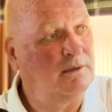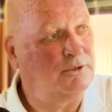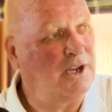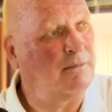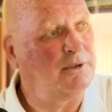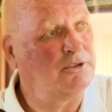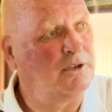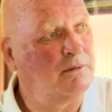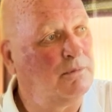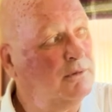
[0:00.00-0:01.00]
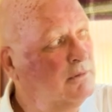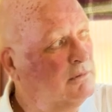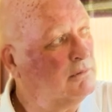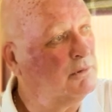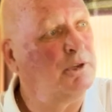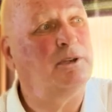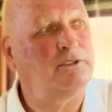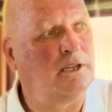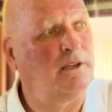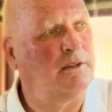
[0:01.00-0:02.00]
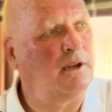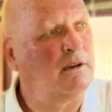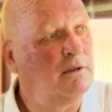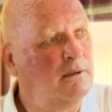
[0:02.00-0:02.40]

the Championship, we'd have been staying in there."